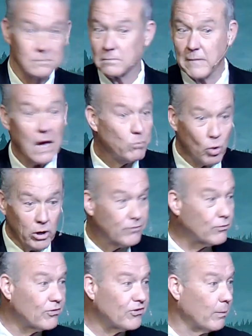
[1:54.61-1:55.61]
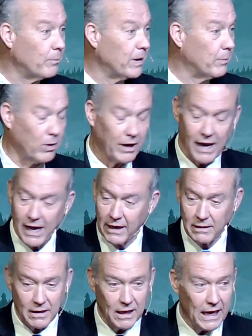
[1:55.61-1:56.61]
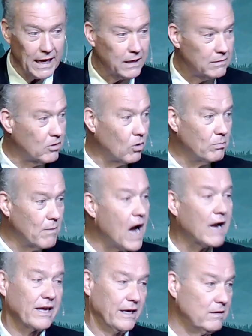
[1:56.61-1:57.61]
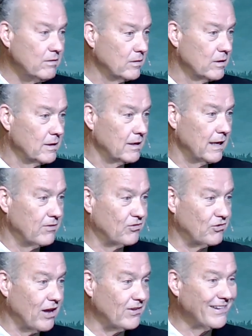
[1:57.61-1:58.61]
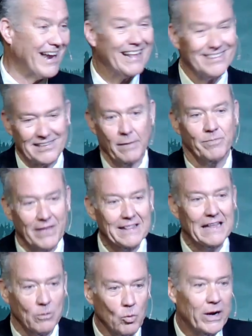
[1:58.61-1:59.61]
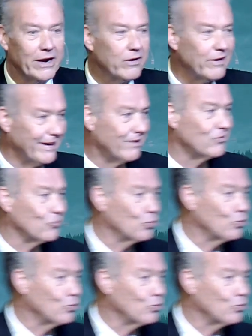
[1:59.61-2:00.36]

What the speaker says: That works for some people, and I don't mock it. It's just not something that we're into